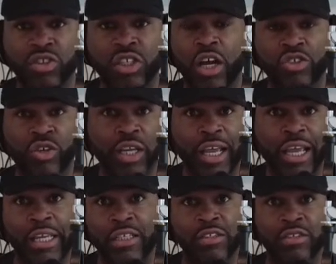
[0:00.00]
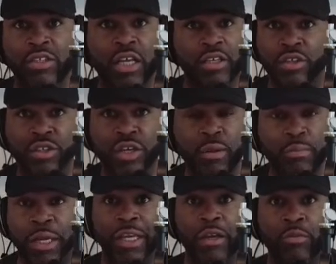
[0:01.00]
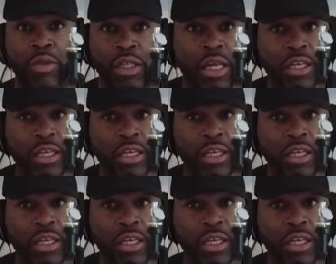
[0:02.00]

DeAndre Ayton is like, you're not paying me.